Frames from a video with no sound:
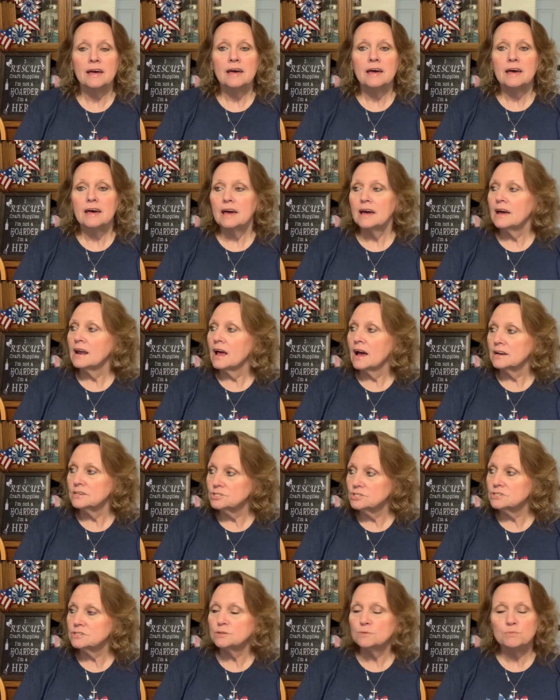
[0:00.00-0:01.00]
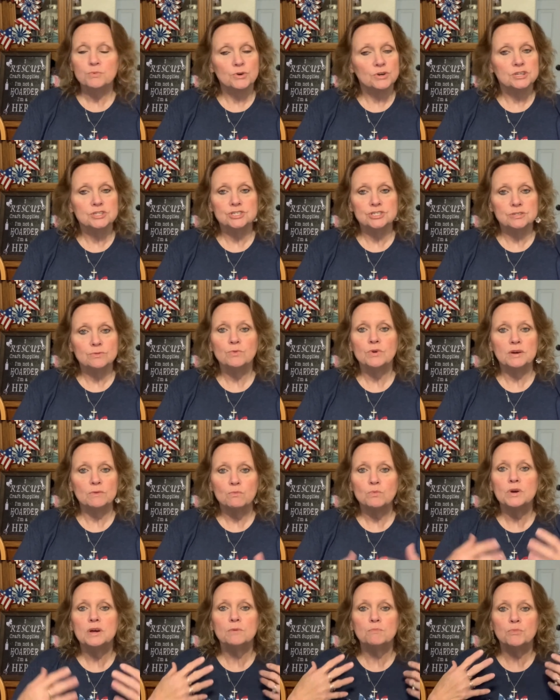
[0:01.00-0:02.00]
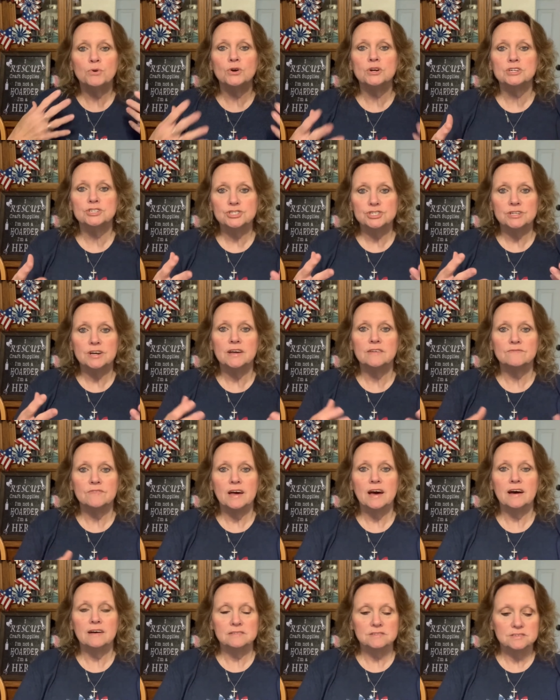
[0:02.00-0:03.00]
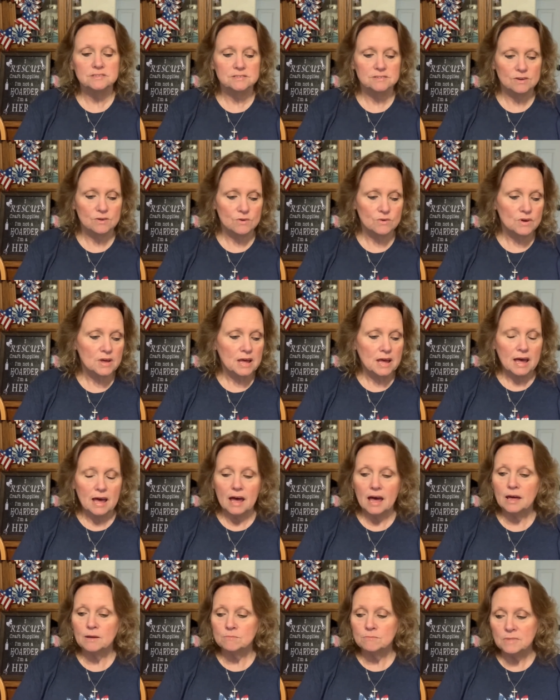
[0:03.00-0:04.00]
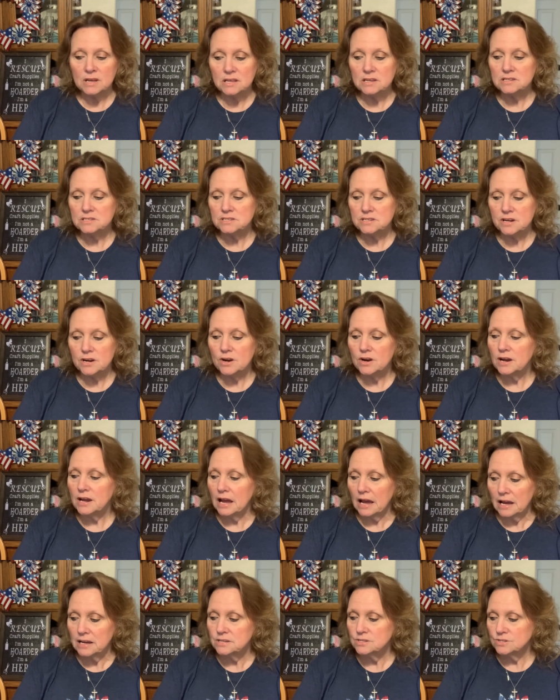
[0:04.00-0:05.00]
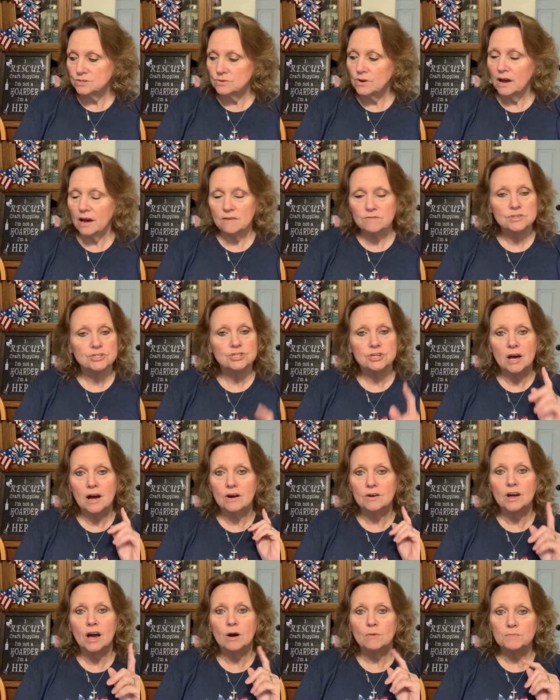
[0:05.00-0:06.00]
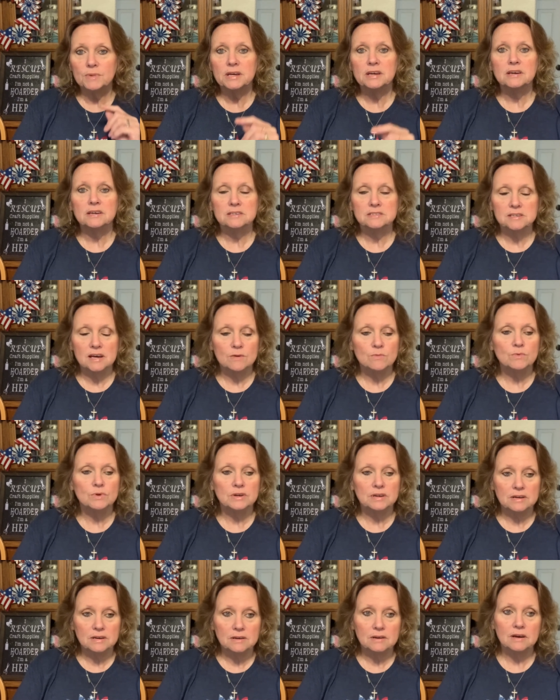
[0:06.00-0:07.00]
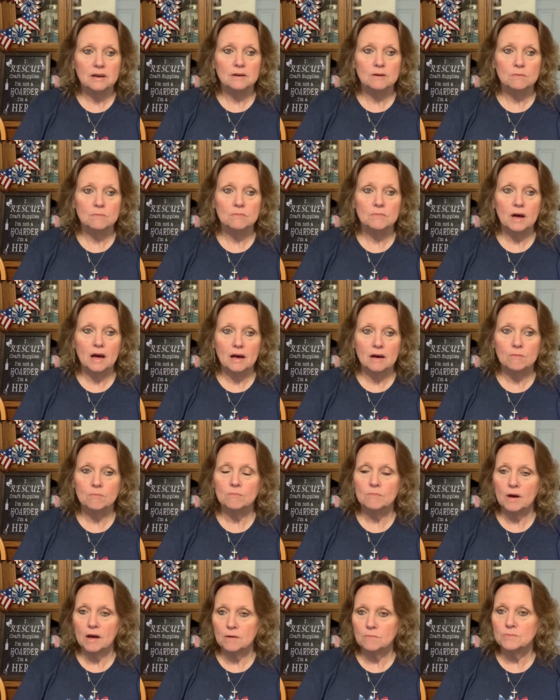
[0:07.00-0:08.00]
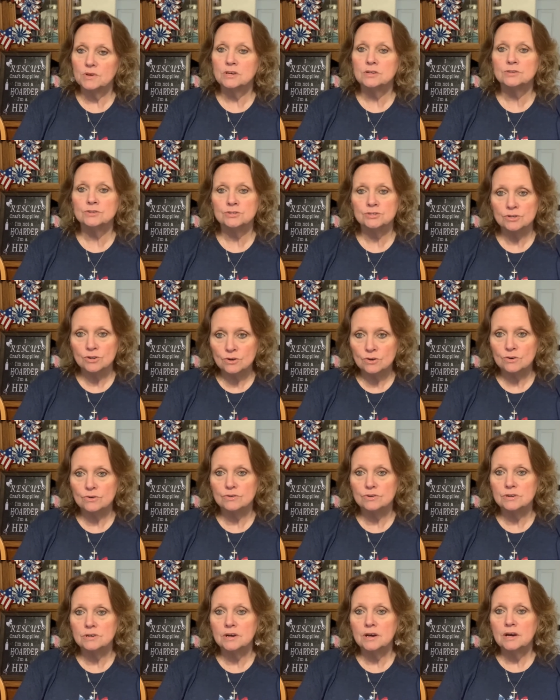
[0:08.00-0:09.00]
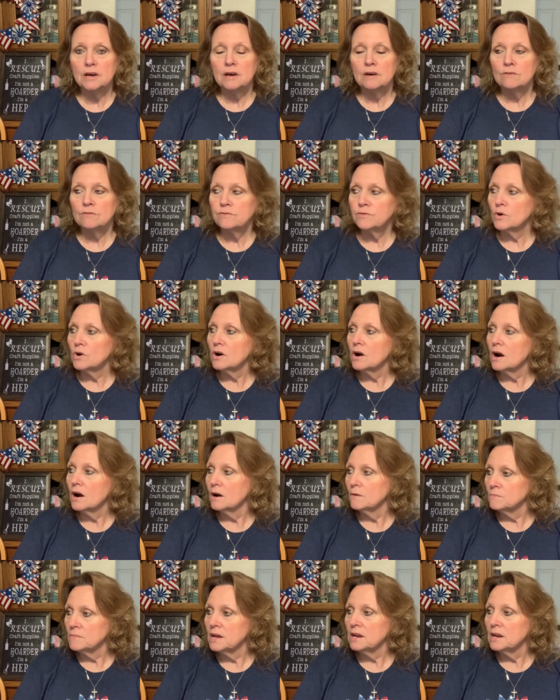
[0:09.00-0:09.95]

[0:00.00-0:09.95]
and I just appreciate, we appreciate that. So, and military, I do have a shout out, because I really I'm concerned for our men